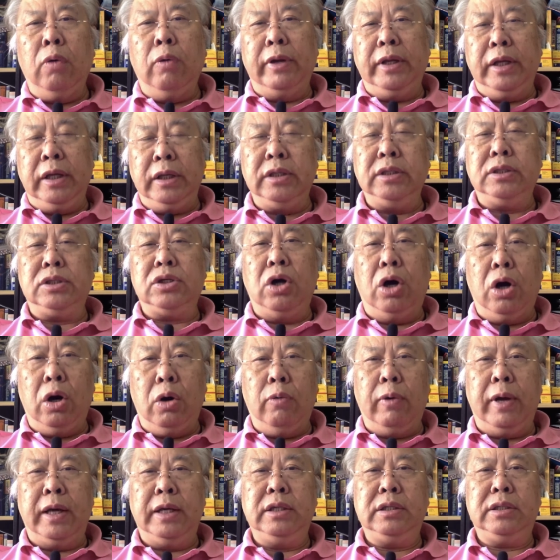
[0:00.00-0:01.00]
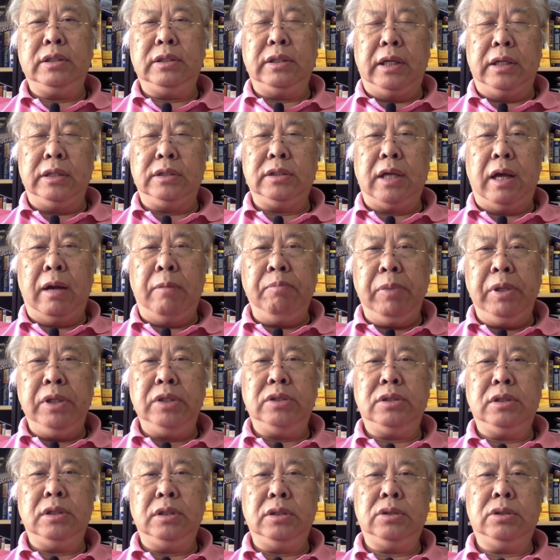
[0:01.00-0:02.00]
It is always that a
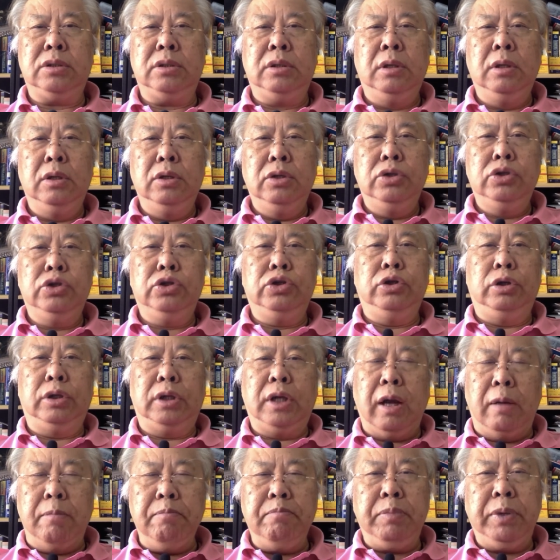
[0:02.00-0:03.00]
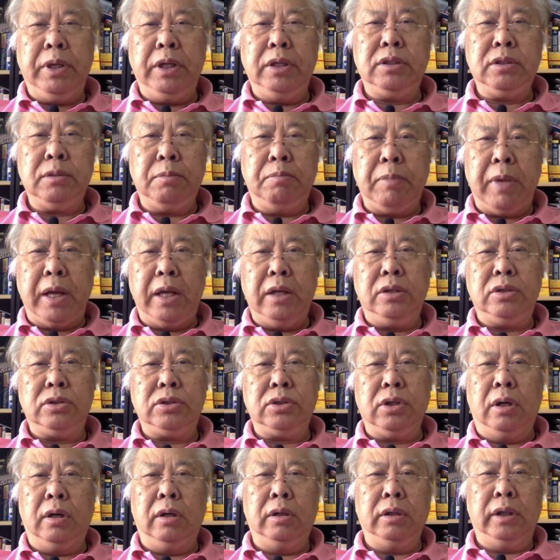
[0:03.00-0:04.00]
business should compete
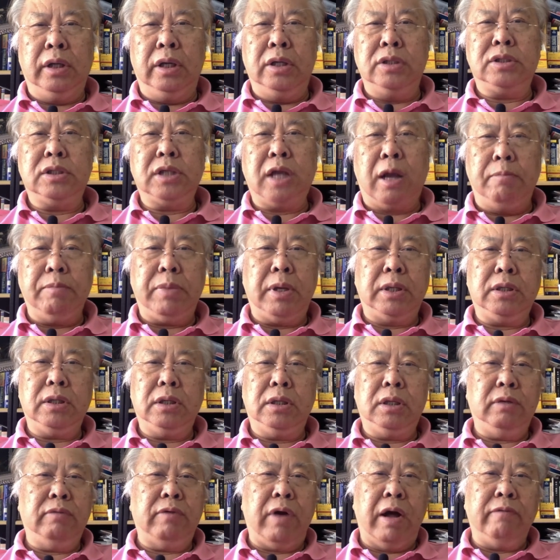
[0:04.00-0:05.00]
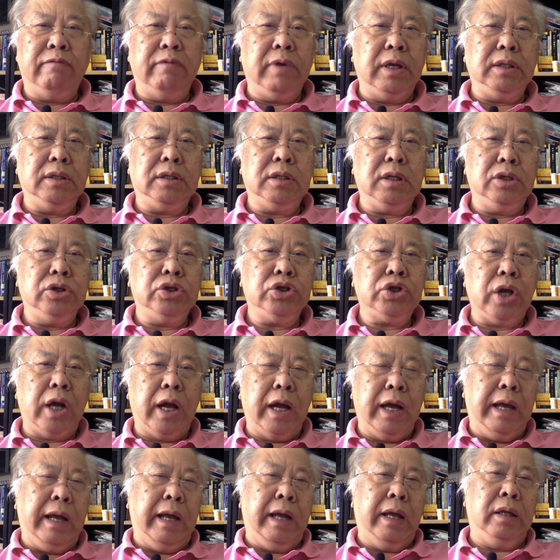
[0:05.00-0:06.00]
based on its competitive advantage
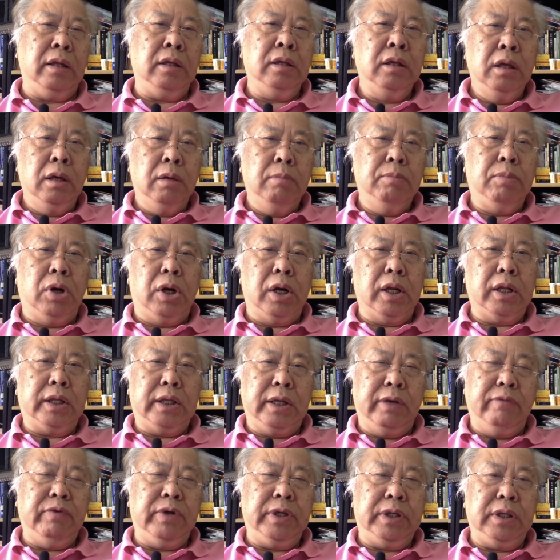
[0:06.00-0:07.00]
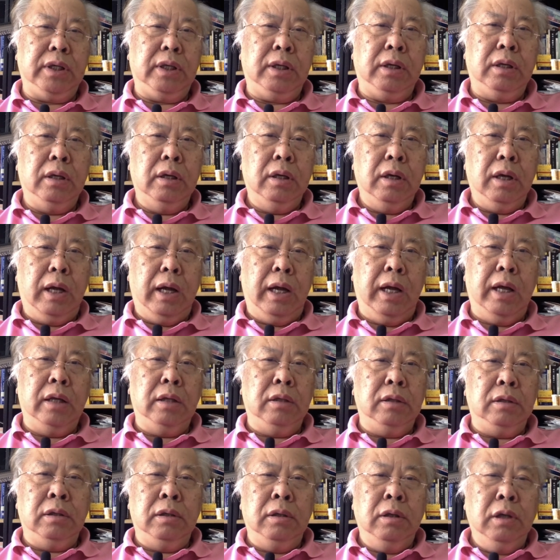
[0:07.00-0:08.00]
and productivity,
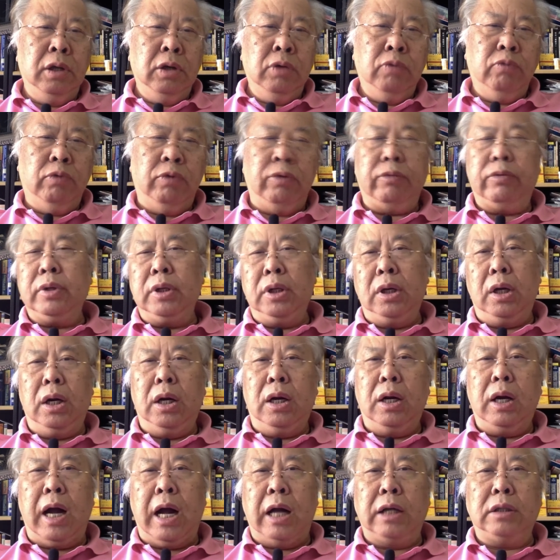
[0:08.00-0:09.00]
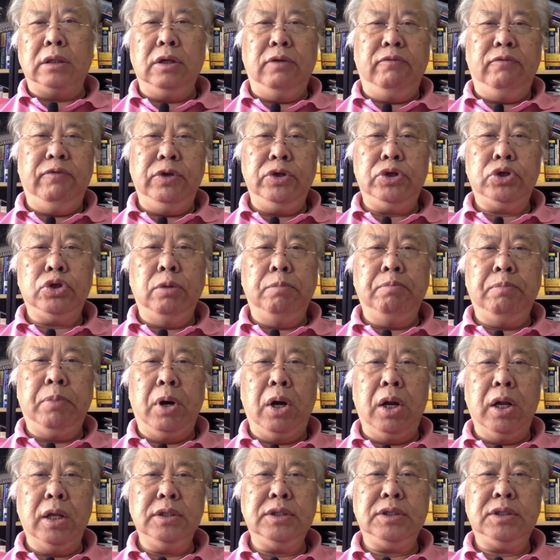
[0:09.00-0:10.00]
and with artificial
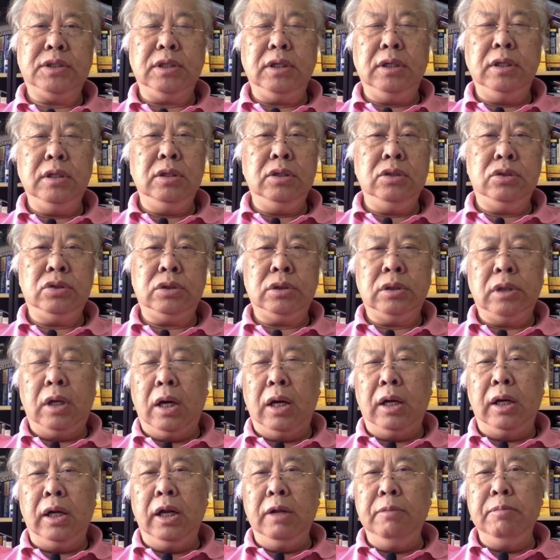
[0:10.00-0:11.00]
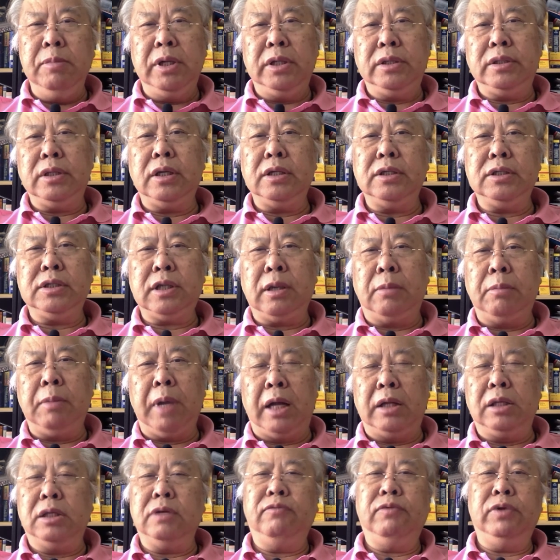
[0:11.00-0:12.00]
policies limiting some
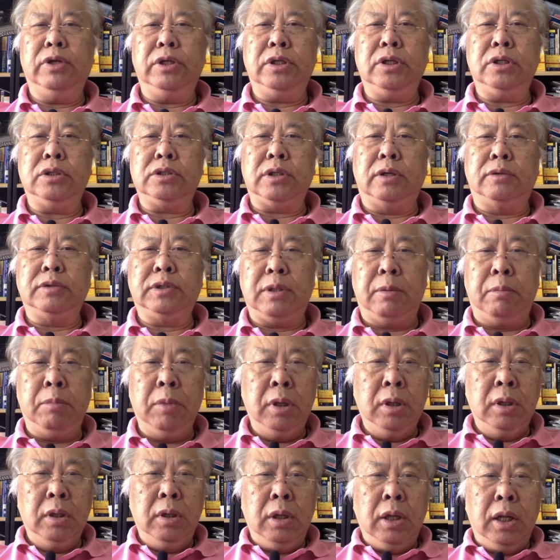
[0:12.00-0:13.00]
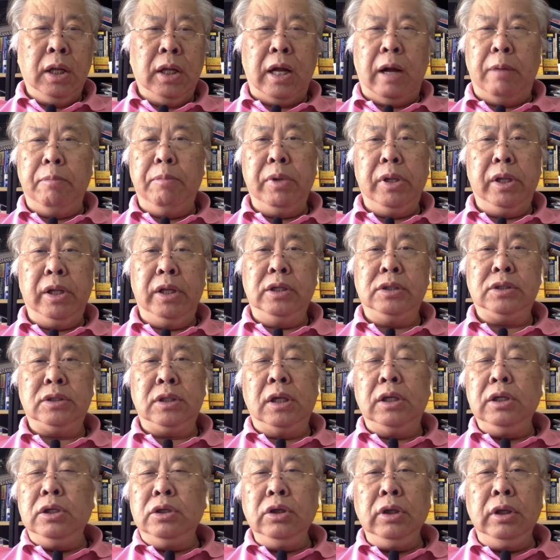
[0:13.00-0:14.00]
activities of some companies
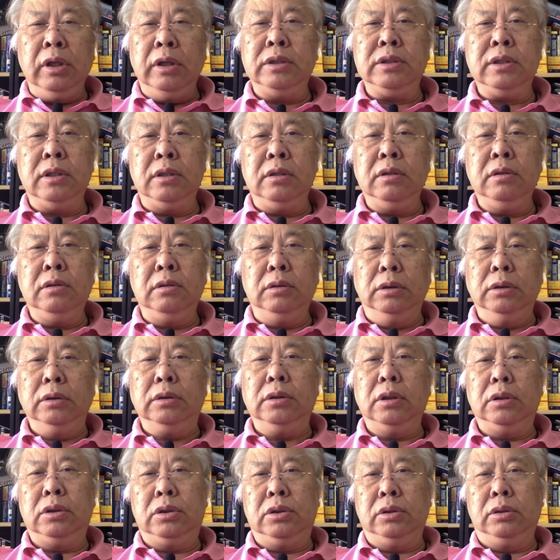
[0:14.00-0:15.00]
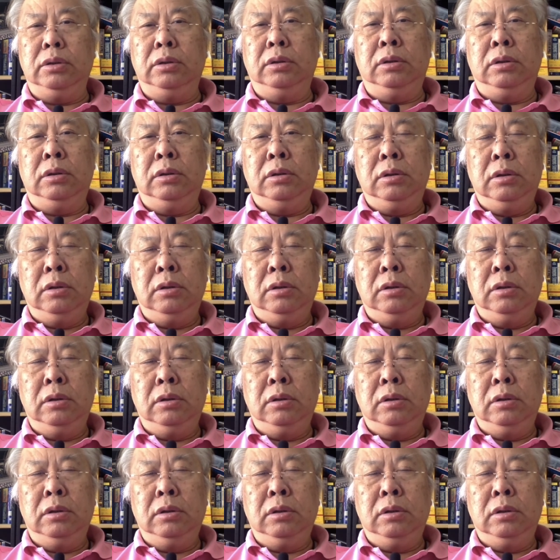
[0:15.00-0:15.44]
isn't good to